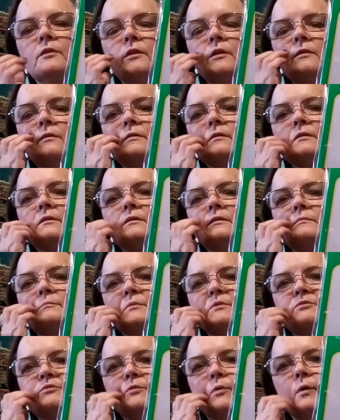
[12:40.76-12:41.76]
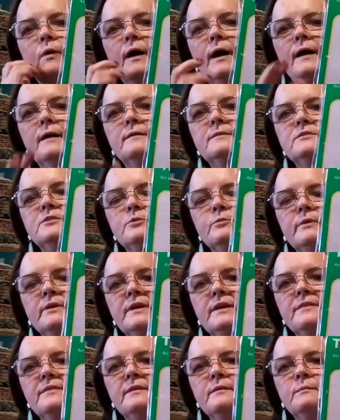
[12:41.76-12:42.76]
look before I do
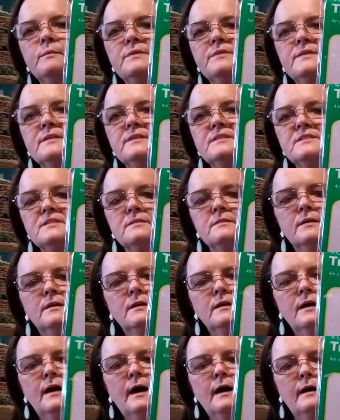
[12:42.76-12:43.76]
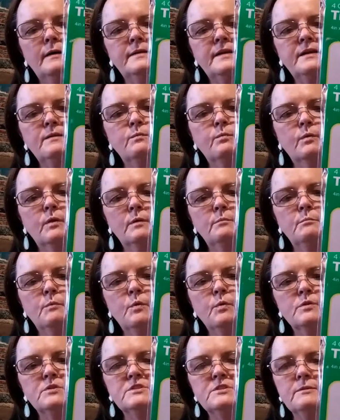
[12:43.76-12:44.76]
anything with this. I need one
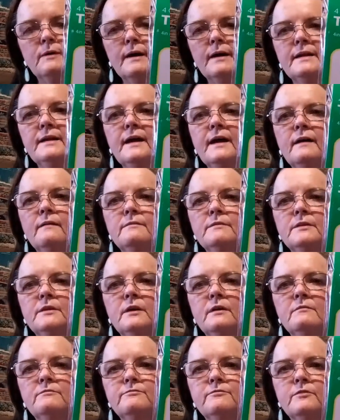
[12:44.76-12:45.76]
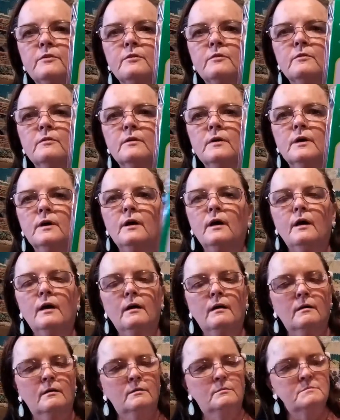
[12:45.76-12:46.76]
more so I can have enough for
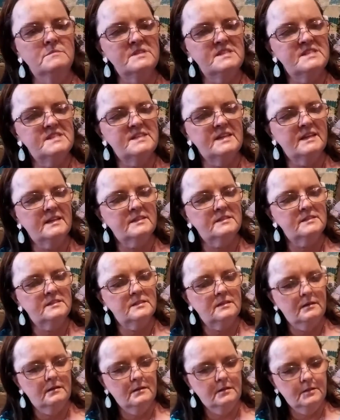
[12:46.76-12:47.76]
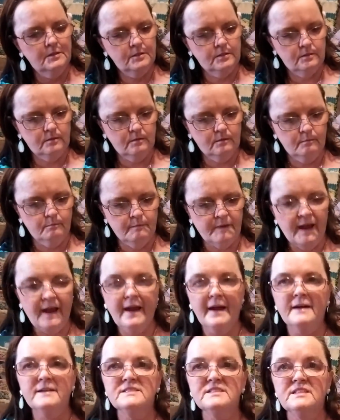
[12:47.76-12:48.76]
uh, six
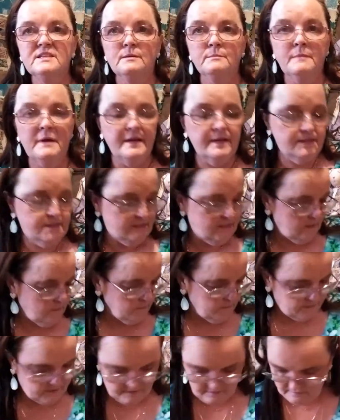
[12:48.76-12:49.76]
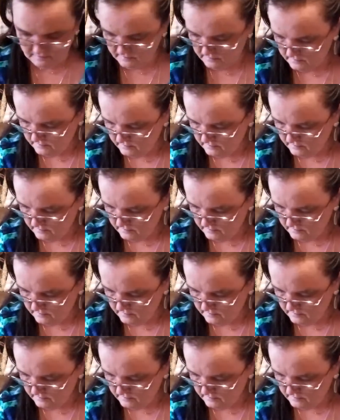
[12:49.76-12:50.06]
bags to make something.